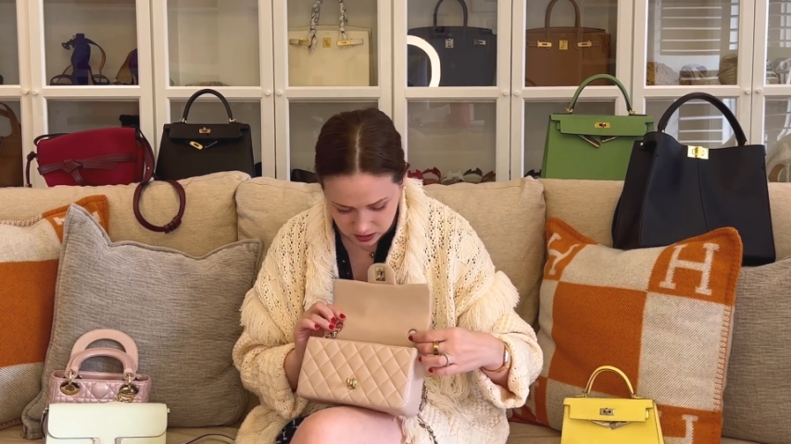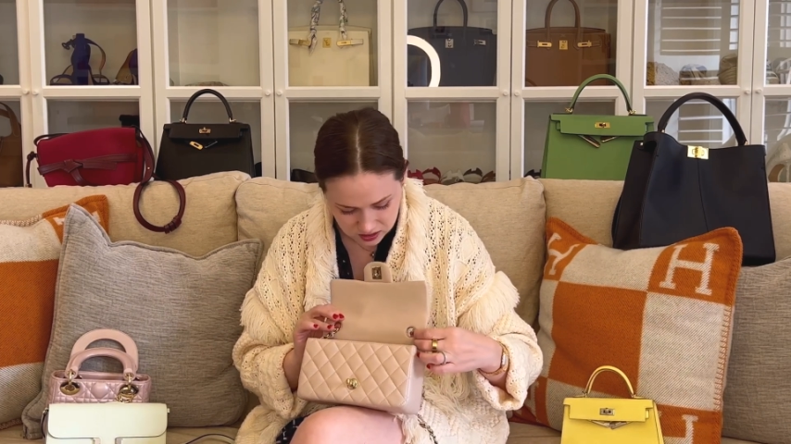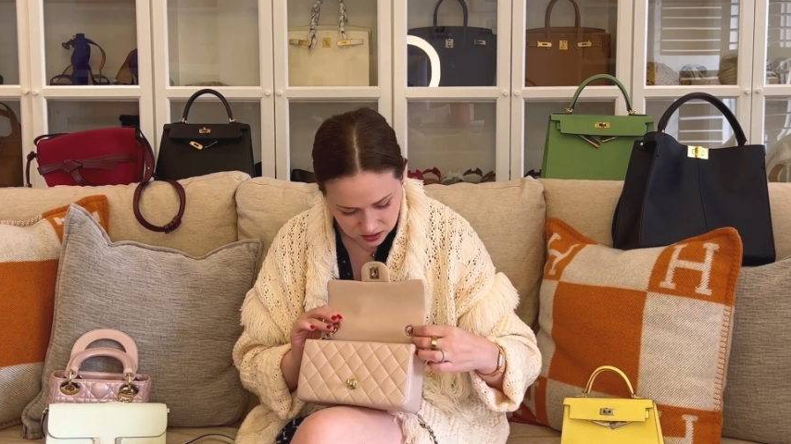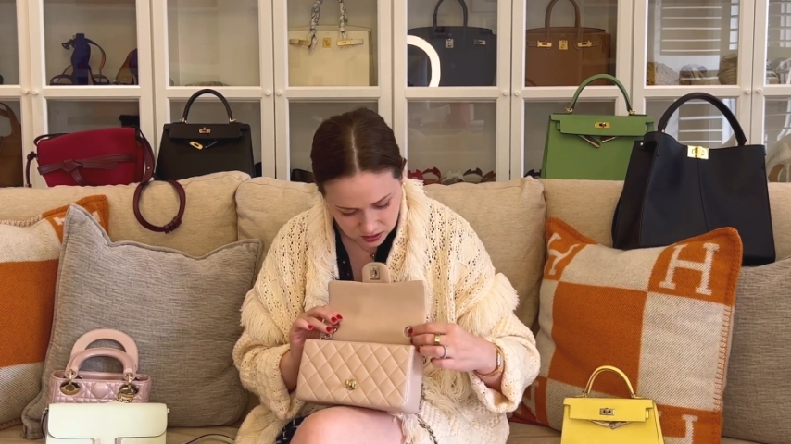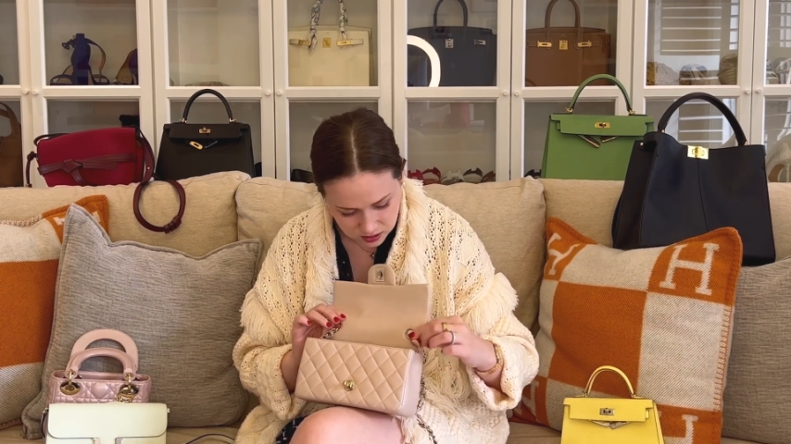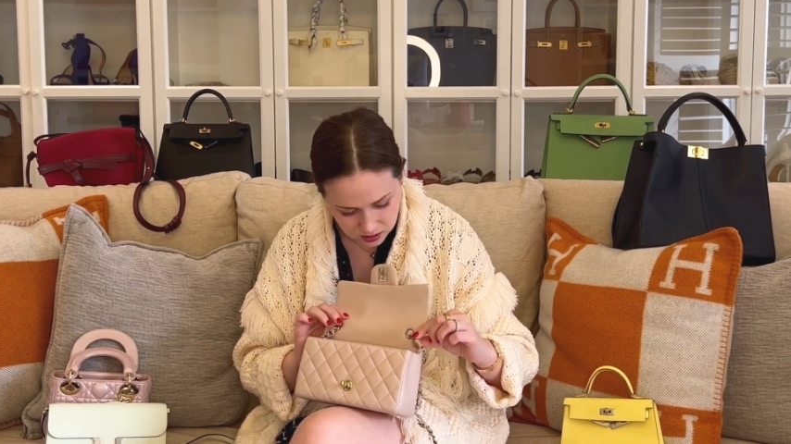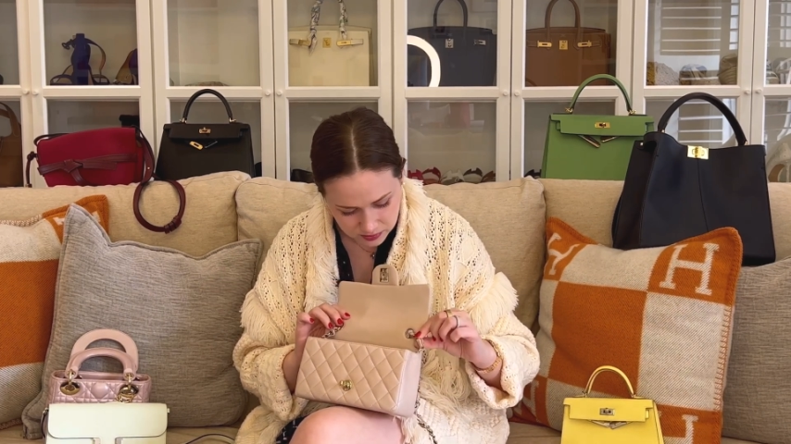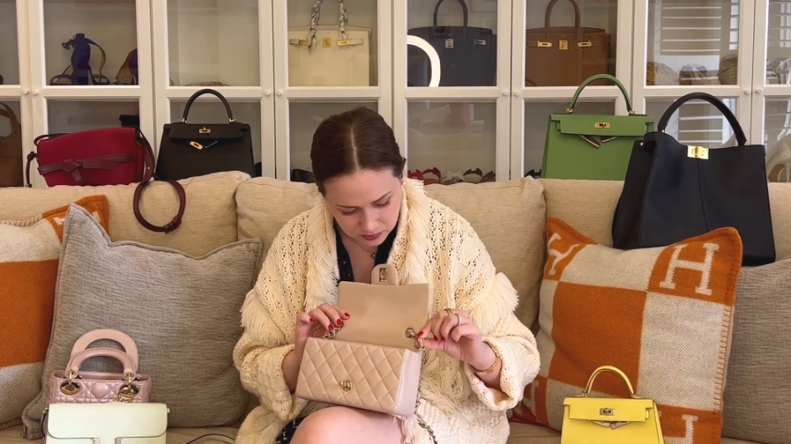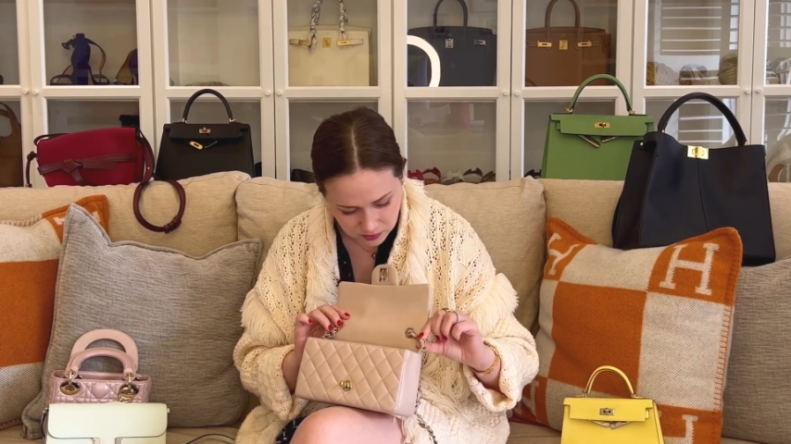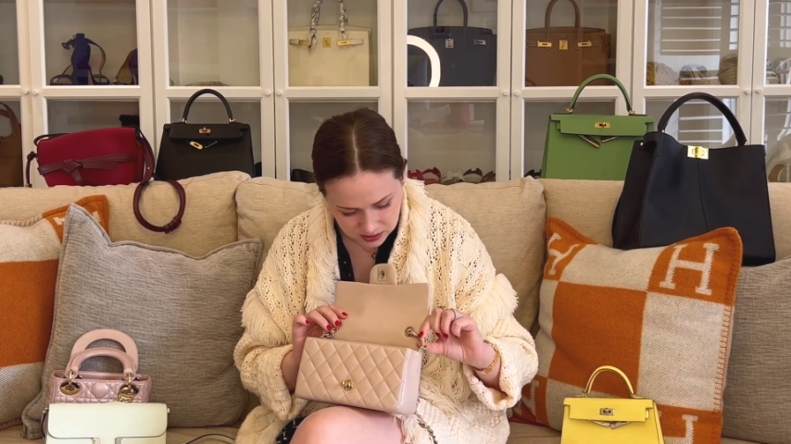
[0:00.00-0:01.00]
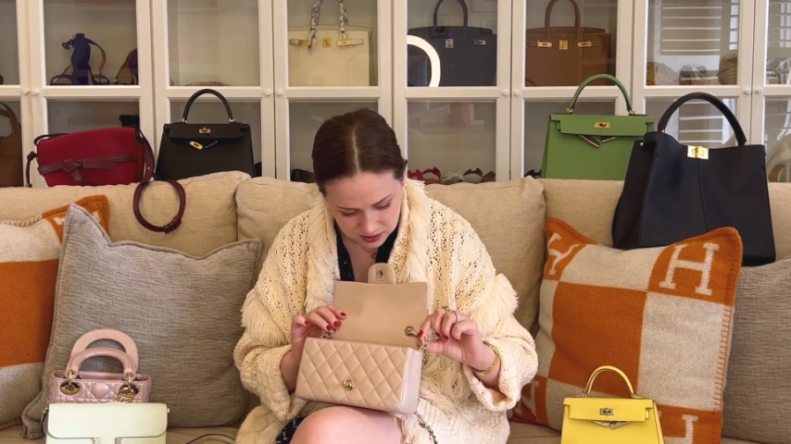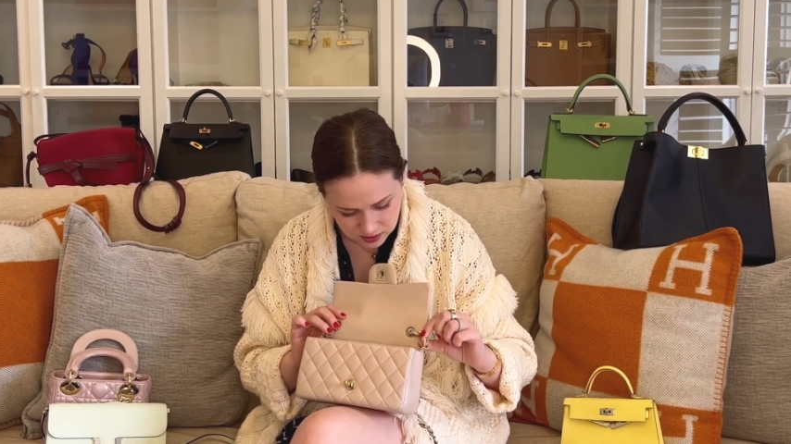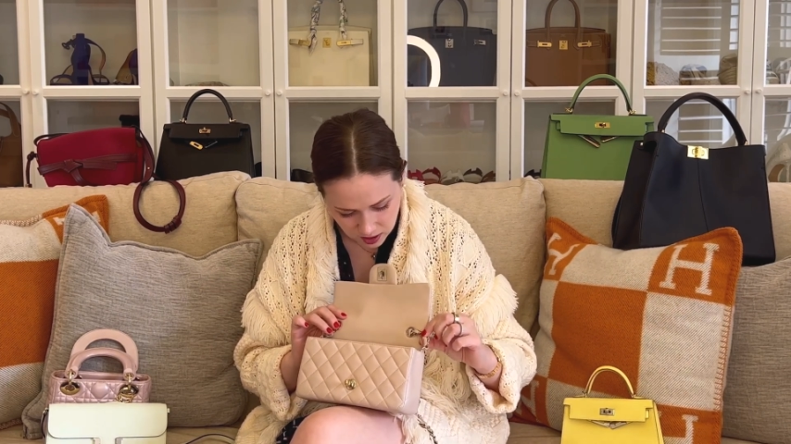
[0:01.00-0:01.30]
is a little bit messed